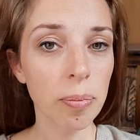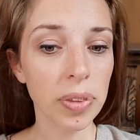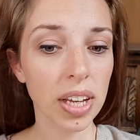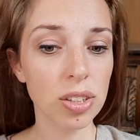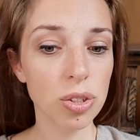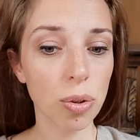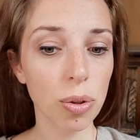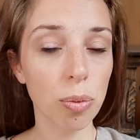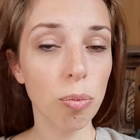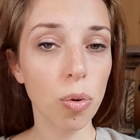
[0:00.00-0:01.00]
And so
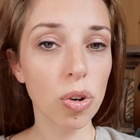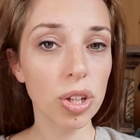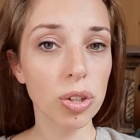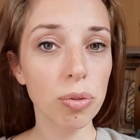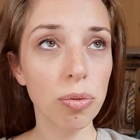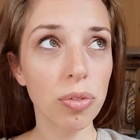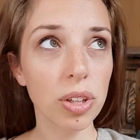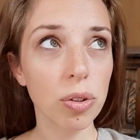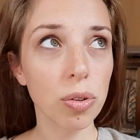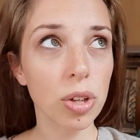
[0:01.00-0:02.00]
the more you
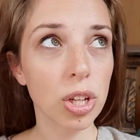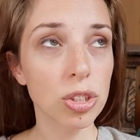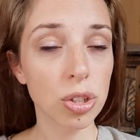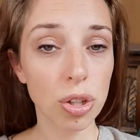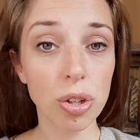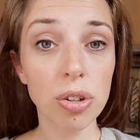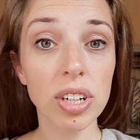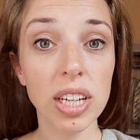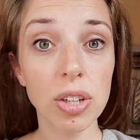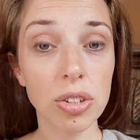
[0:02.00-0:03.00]
feel secure
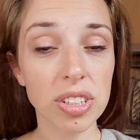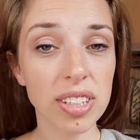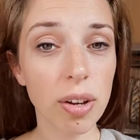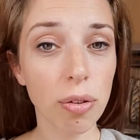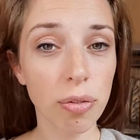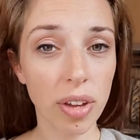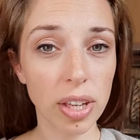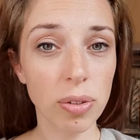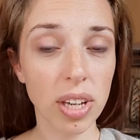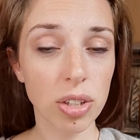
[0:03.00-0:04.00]
in yourself and
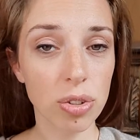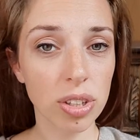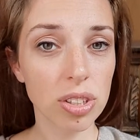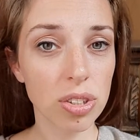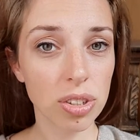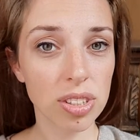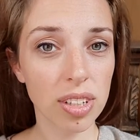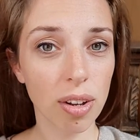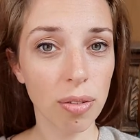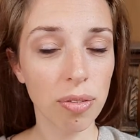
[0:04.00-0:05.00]
you can trust
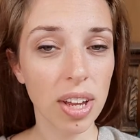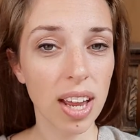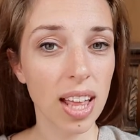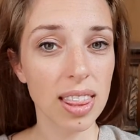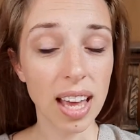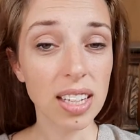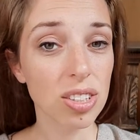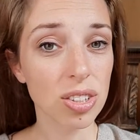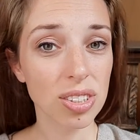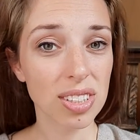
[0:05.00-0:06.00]
yourself, that
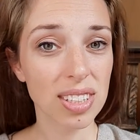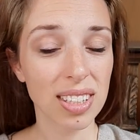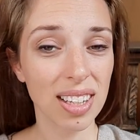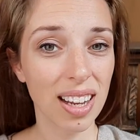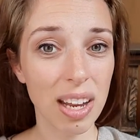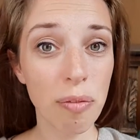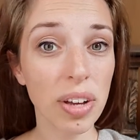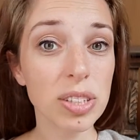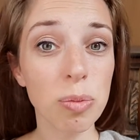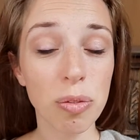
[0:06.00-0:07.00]
is just an
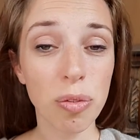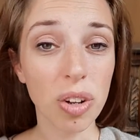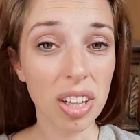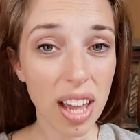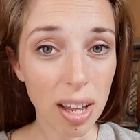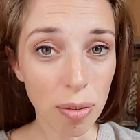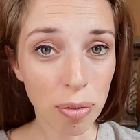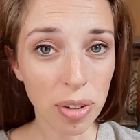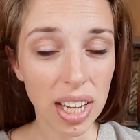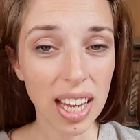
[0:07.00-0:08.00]
investment for
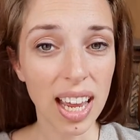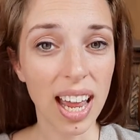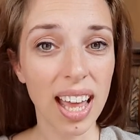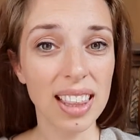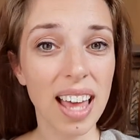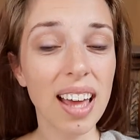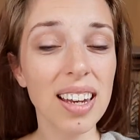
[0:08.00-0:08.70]
life. And that